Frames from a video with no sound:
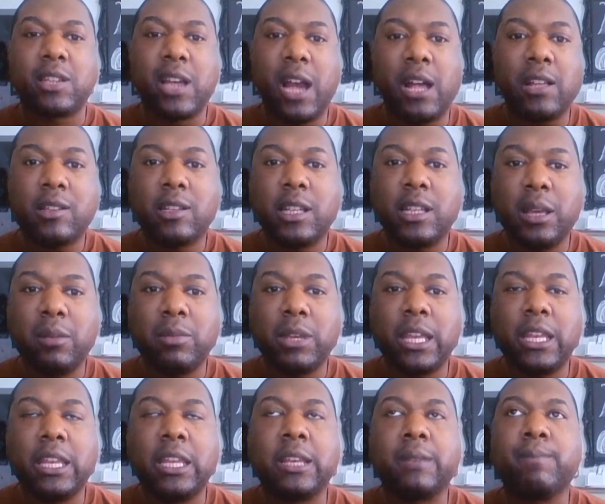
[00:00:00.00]
Constantly I'm
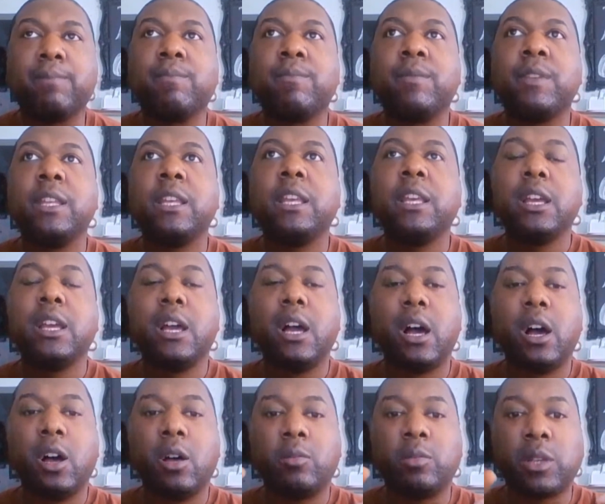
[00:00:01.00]
getting
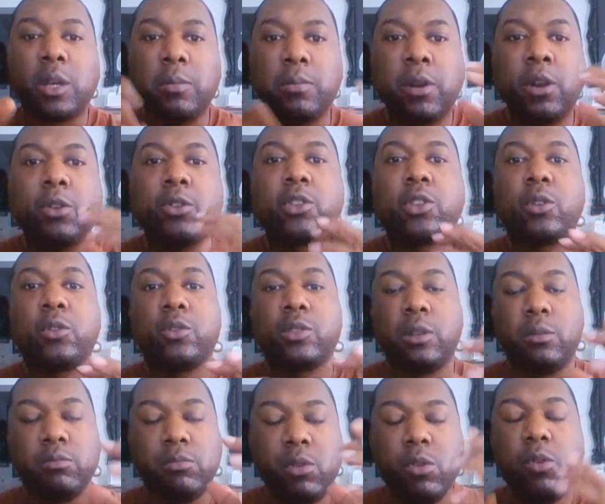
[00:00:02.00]
commercials
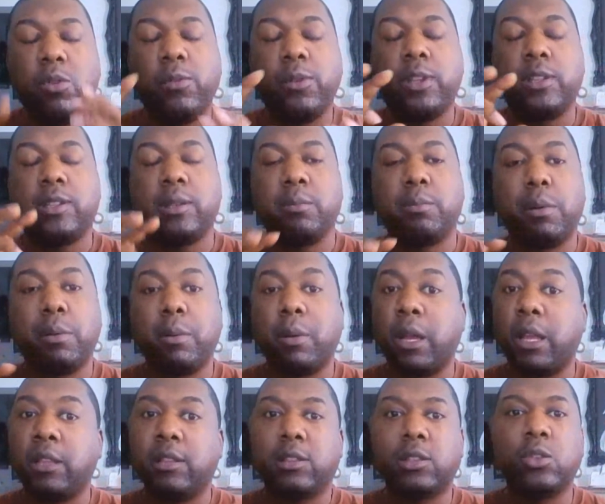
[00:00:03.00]
and movies and blah, blah.
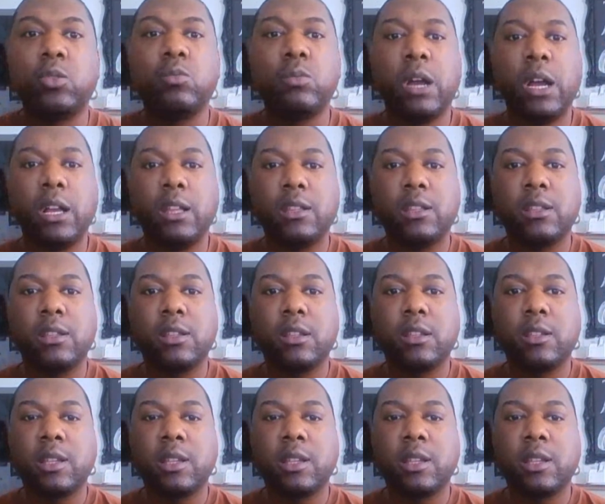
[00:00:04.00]
It's too much.